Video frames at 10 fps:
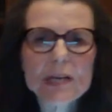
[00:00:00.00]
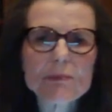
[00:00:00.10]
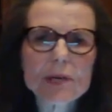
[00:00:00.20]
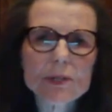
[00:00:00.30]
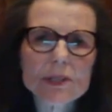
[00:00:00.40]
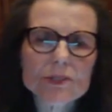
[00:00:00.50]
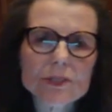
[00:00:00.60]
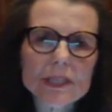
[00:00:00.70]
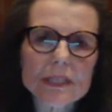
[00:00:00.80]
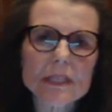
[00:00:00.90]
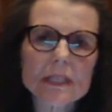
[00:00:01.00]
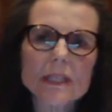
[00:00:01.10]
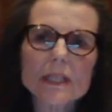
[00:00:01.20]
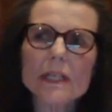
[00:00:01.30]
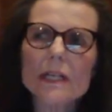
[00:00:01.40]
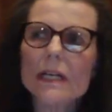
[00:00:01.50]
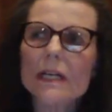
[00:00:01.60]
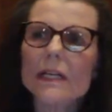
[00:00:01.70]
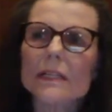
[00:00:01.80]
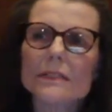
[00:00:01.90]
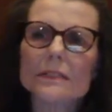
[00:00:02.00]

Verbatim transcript: thing about poetry uh,